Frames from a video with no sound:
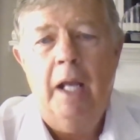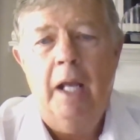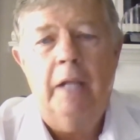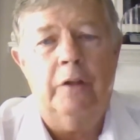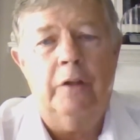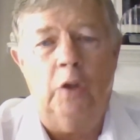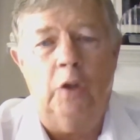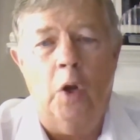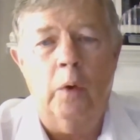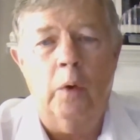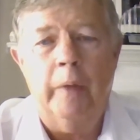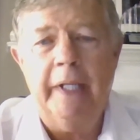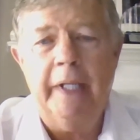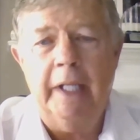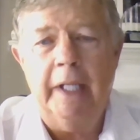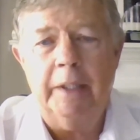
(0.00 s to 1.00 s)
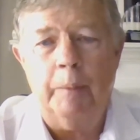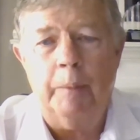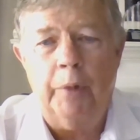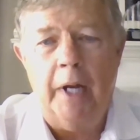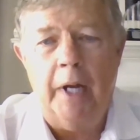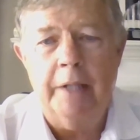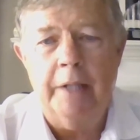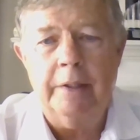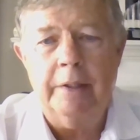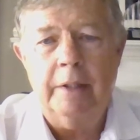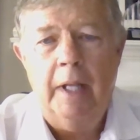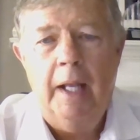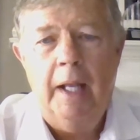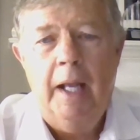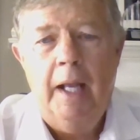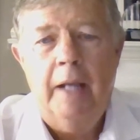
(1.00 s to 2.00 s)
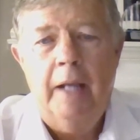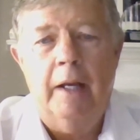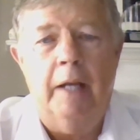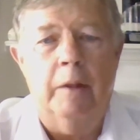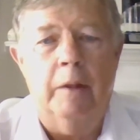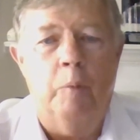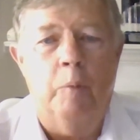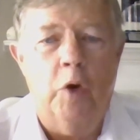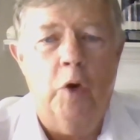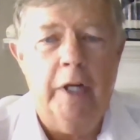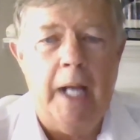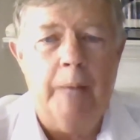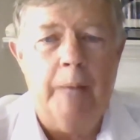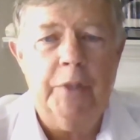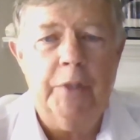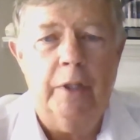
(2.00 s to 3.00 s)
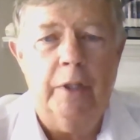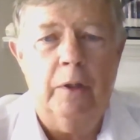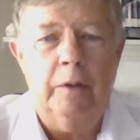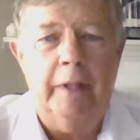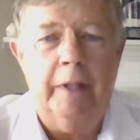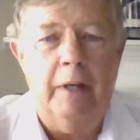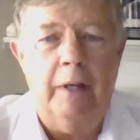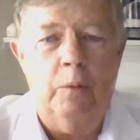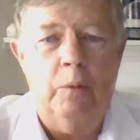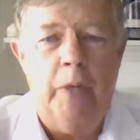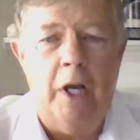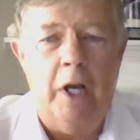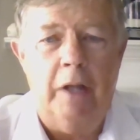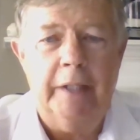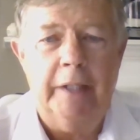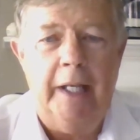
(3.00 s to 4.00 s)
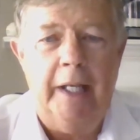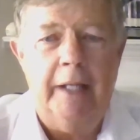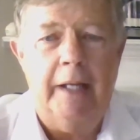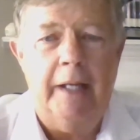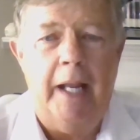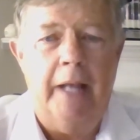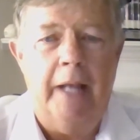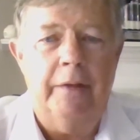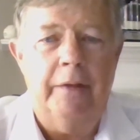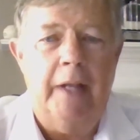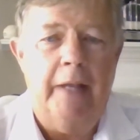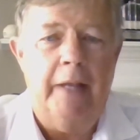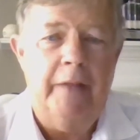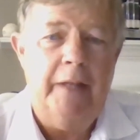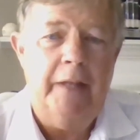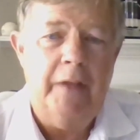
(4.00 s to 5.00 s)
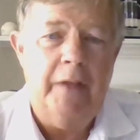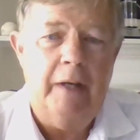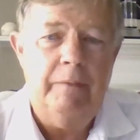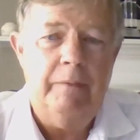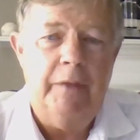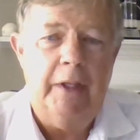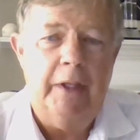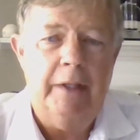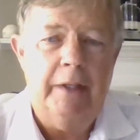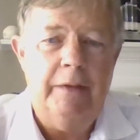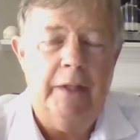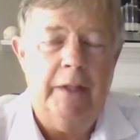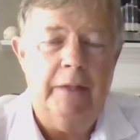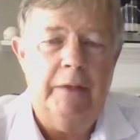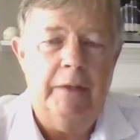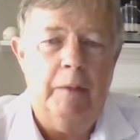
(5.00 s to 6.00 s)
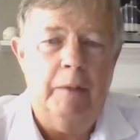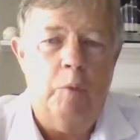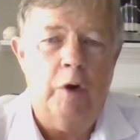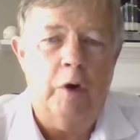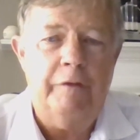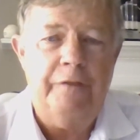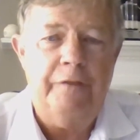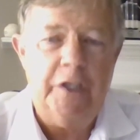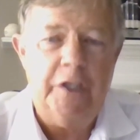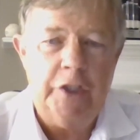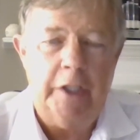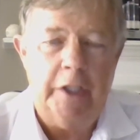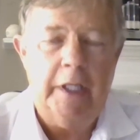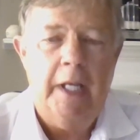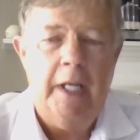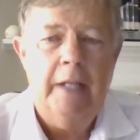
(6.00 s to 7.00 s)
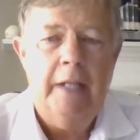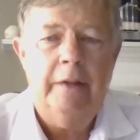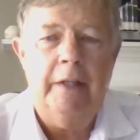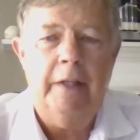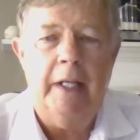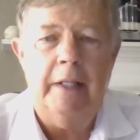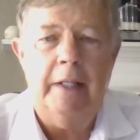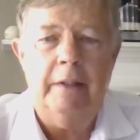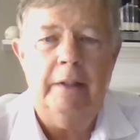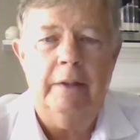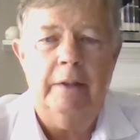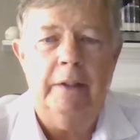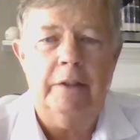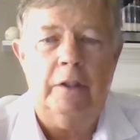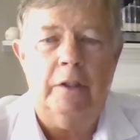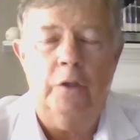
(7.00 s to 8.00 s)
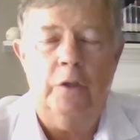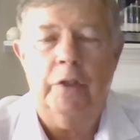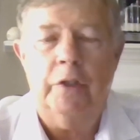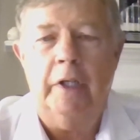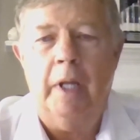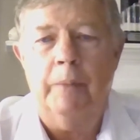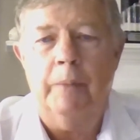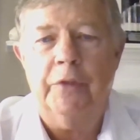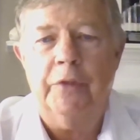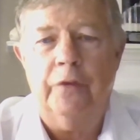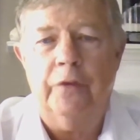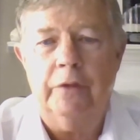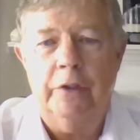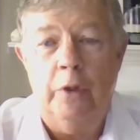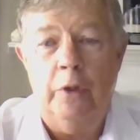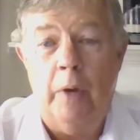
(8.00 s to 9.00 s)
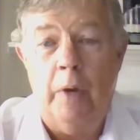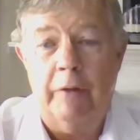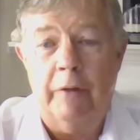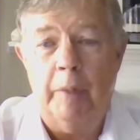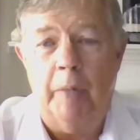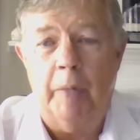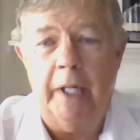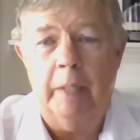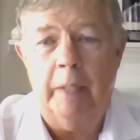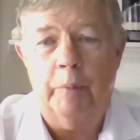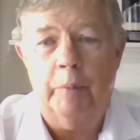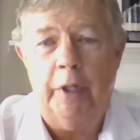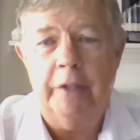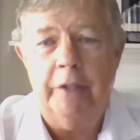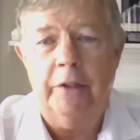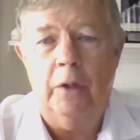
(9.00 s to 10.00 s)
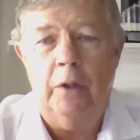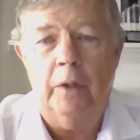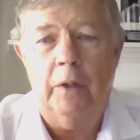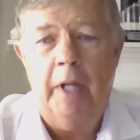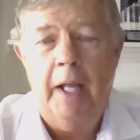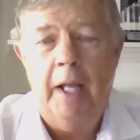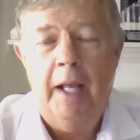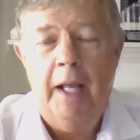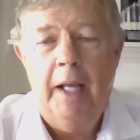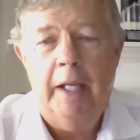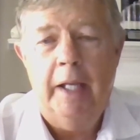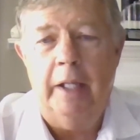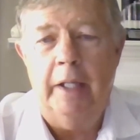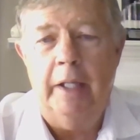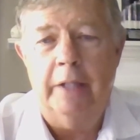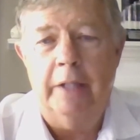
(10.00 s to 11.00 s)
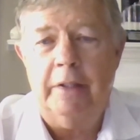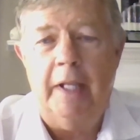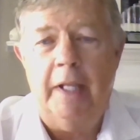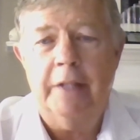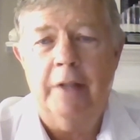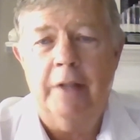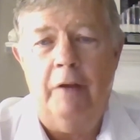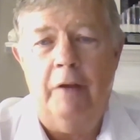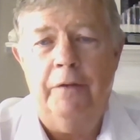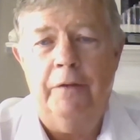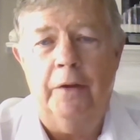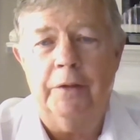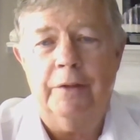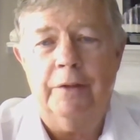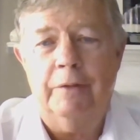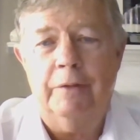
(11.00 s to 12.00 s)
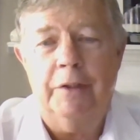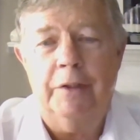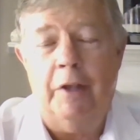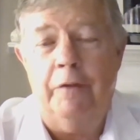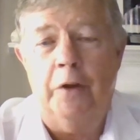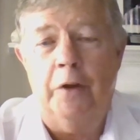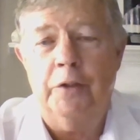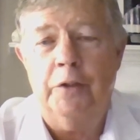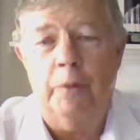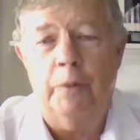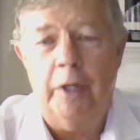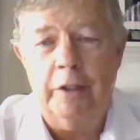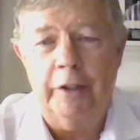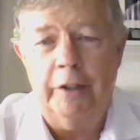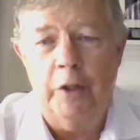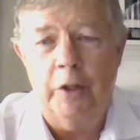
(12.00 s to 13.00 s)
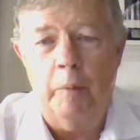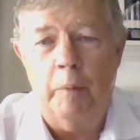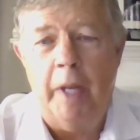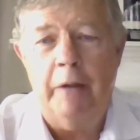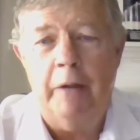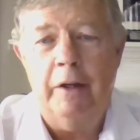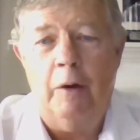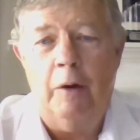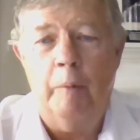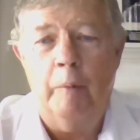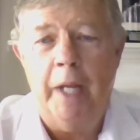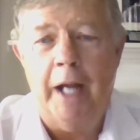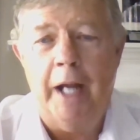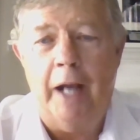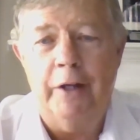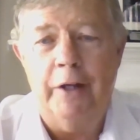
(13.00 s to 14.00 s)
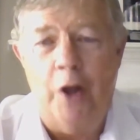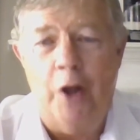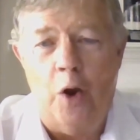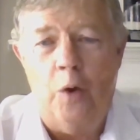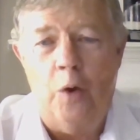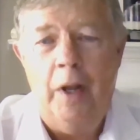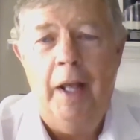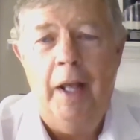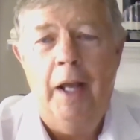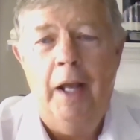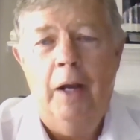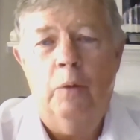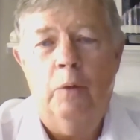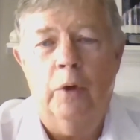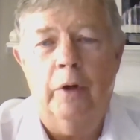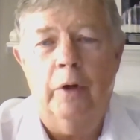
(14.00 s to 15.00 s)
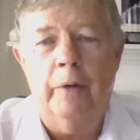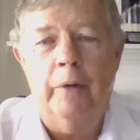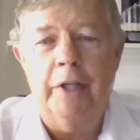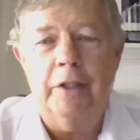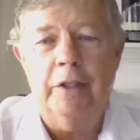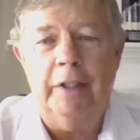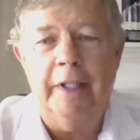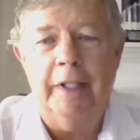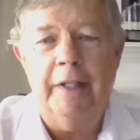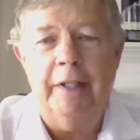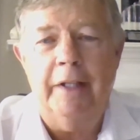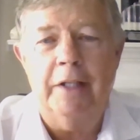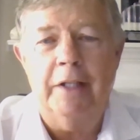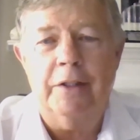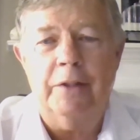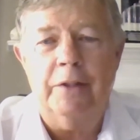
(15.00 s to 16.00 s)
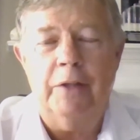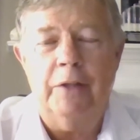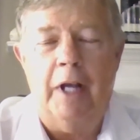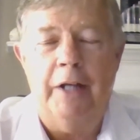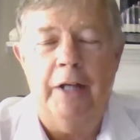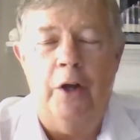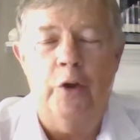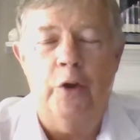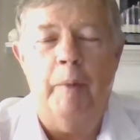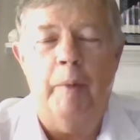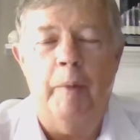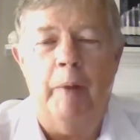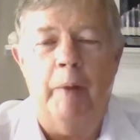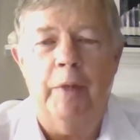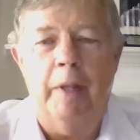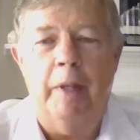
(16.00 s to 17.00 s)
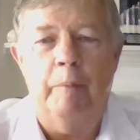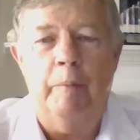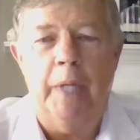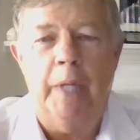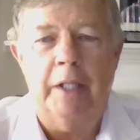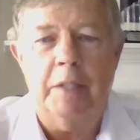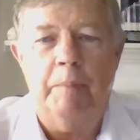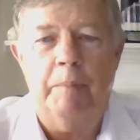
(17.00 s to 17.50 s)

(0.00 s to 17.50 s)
The lower we can get the price, the more adoption that we all get, and then the more efficient the solution comes to everybody. And pretty soon, it's like cell phones. Cell phones originally, you may or may not know, were originally these, I know you remember them being these